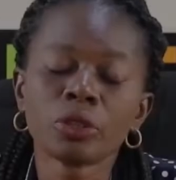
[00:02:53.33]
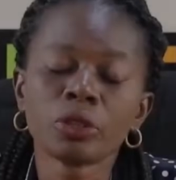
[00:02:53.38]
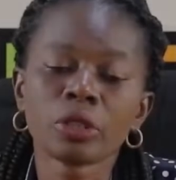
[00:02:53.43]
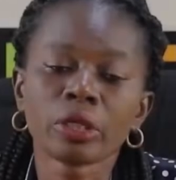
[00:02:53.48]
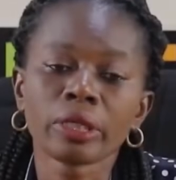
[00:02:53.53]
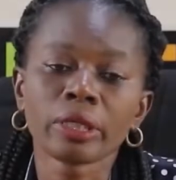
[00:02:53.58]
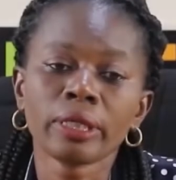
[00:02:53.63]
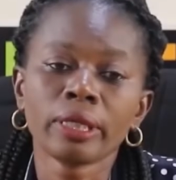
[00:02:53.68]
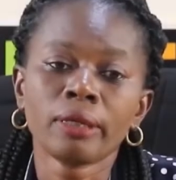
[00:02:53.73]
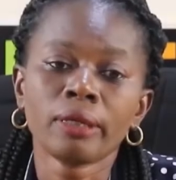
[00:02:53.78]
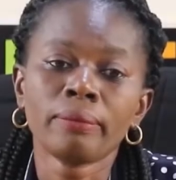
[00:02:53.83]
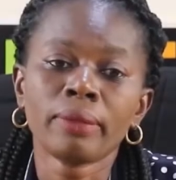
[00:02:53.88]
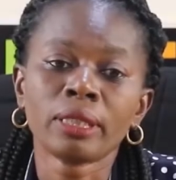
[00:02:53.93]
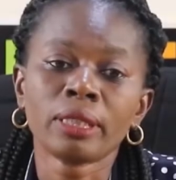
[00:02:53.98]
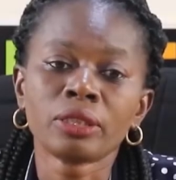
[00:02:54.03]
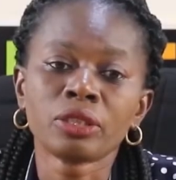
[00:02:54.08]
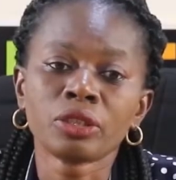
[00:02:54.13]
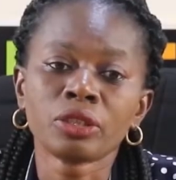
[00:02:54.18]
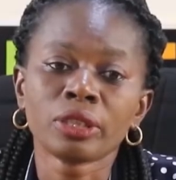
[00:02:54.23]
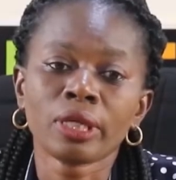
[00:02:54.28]
Talking
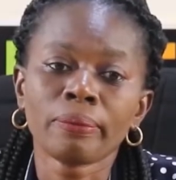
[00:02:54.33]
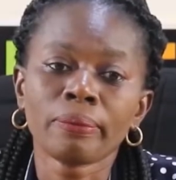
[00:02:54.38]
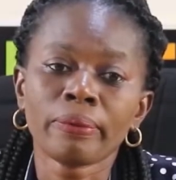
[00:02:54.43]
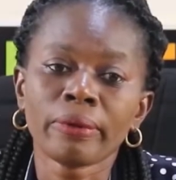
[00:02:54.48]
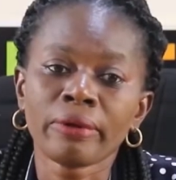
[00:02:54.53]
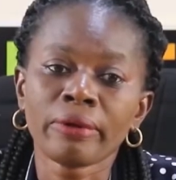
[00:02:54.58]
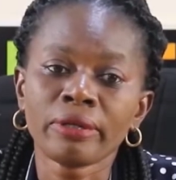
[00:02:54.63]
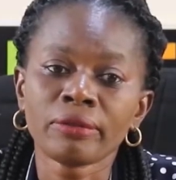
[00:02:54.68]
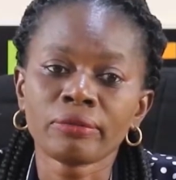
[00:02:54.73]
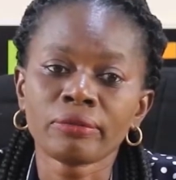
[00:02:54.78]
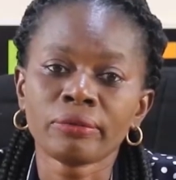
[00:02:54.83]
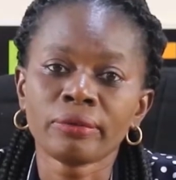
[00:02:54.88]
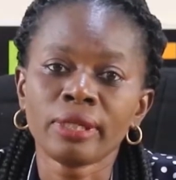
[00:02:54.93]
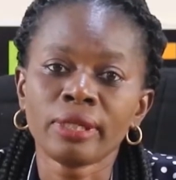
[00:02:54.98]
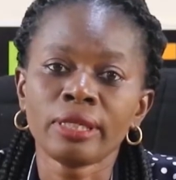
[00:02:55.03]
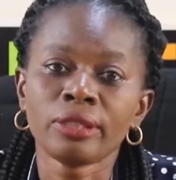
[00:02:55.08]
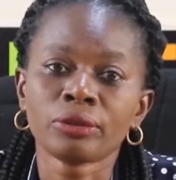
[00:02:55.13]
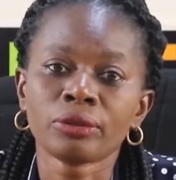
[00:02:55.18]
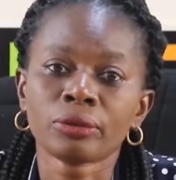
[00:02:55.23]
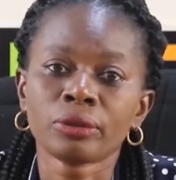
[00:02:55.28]
about teacher-parent
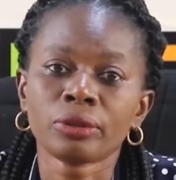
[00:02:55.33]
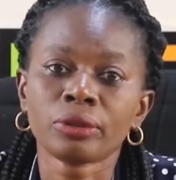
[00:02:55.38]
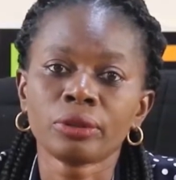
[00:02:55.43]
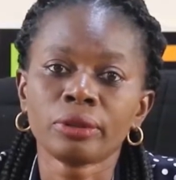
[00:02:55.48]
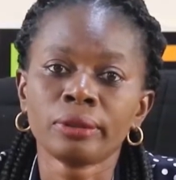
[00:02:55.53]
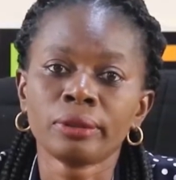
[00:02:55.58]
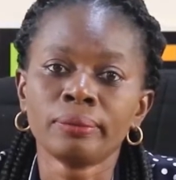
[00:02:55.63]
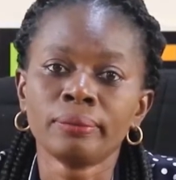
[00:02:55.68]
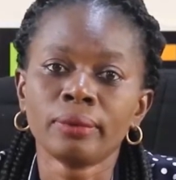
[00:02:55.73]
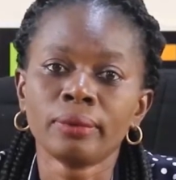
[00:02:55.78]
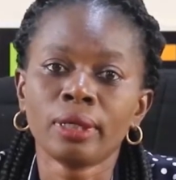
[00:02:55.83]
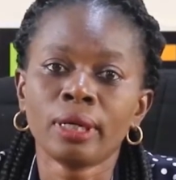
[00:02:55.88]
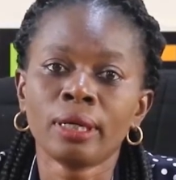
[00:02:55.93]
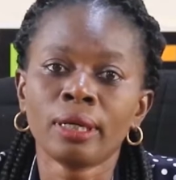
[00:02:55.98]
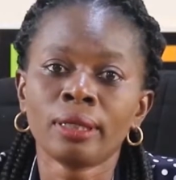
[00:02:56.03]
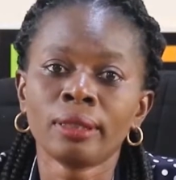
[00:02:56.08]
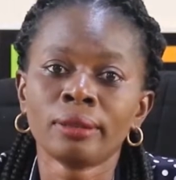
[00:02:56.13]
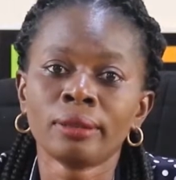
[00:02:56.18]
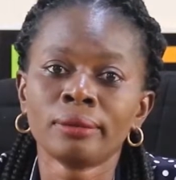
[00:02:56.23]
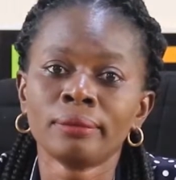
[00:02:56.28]
relationship,
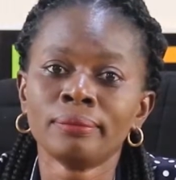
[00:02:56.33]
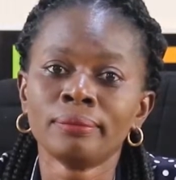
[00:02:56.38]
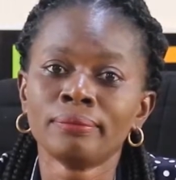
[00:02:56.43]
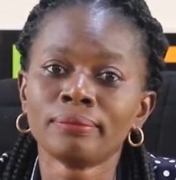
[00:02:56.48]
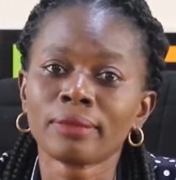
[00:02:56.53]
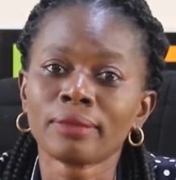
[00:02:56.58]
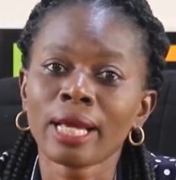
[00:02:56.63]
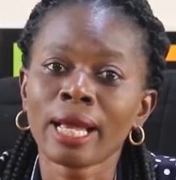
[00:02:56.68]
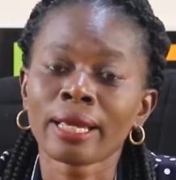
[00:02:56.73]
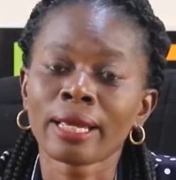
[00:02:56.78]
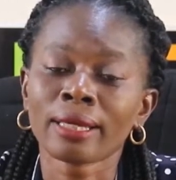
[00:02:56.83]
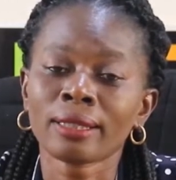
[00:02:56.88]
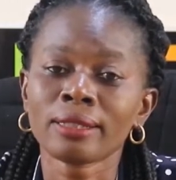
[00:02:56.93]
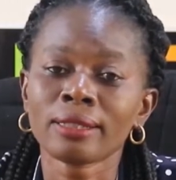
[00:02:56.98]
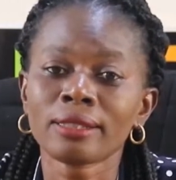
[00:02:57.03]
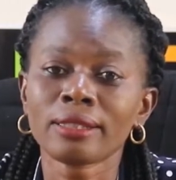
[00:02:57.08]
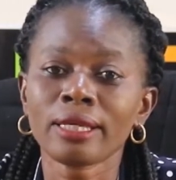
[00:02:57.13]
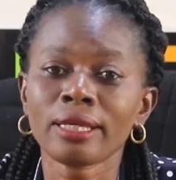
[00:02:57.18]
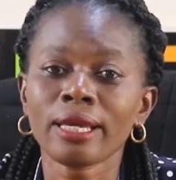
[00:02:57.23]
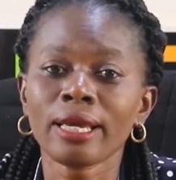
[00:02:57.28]
I can
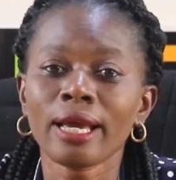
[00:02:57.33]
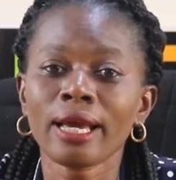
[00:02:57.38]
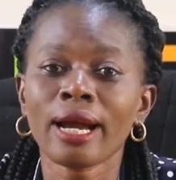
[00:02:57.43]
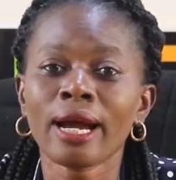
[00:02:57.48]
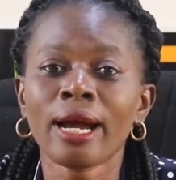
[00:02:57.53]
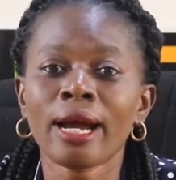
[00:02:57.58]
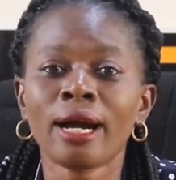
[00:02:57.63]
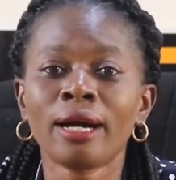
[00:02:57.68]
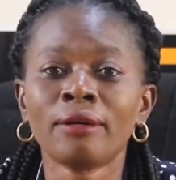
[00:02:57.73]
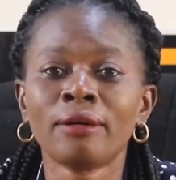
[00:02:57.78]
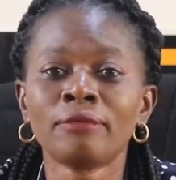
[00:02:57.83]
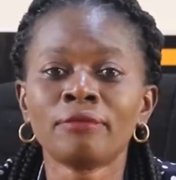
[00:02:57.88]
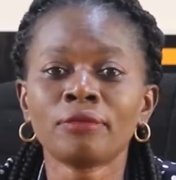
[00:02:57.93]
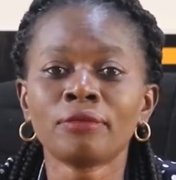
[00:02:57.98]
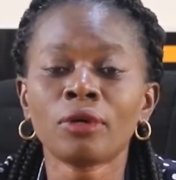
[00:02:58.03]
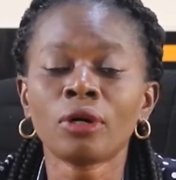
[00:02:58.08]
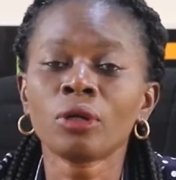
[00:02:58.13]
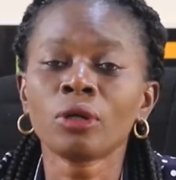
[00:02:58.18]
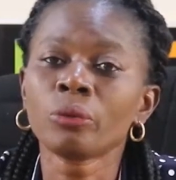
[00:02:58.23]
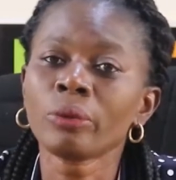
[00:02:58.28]
say I
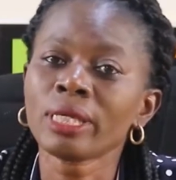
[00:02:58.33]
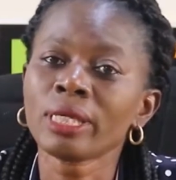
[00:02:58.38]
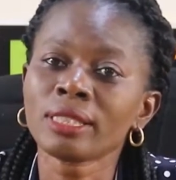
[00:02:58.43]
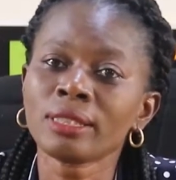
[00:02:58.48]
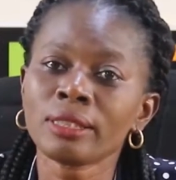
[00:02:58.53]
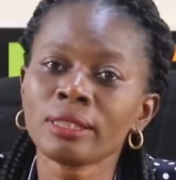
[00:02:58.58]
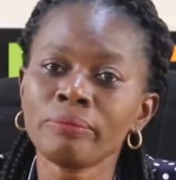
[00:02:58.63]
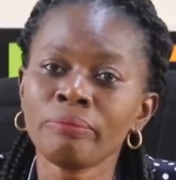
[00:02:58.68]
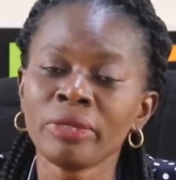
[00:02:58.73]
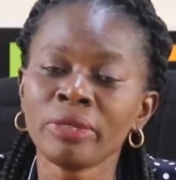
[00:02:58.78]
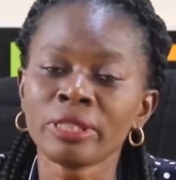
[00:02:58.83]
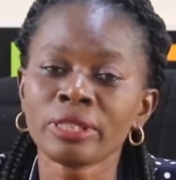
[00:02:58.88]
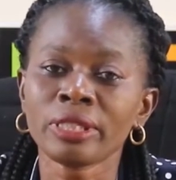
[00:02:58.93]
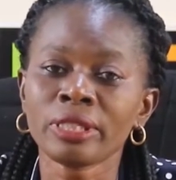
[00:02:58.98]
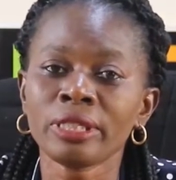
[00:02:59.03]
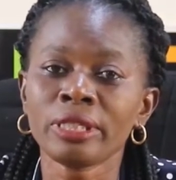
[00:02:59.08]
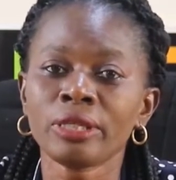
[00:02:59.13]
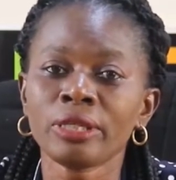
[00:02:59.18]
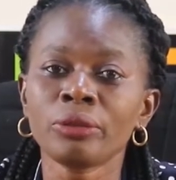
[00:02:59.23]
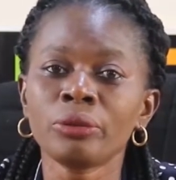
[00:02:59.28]
have always
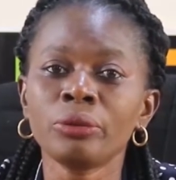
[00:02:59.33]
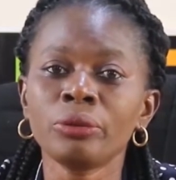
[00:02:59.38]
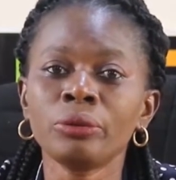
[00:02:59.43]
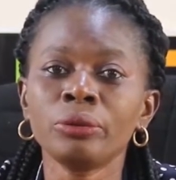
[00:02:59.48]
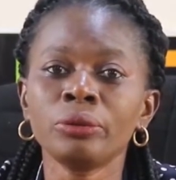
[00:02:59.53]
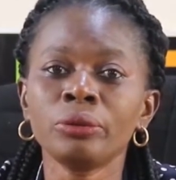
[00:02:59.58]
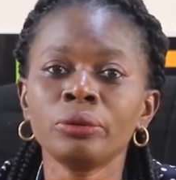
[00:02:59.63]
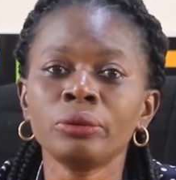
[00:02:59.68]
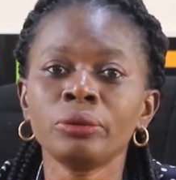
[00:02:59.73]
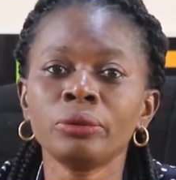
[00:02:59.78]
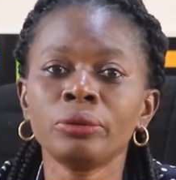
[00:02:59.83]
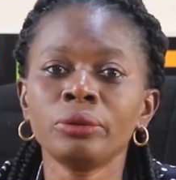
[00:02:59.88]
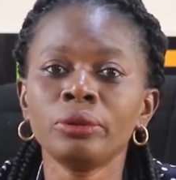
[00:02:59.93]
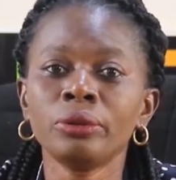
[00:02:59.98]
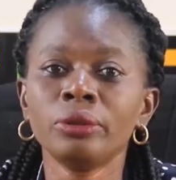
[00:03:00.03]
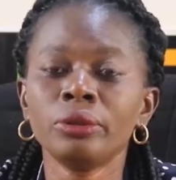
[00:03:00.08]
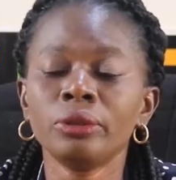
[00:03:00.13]
maintained a good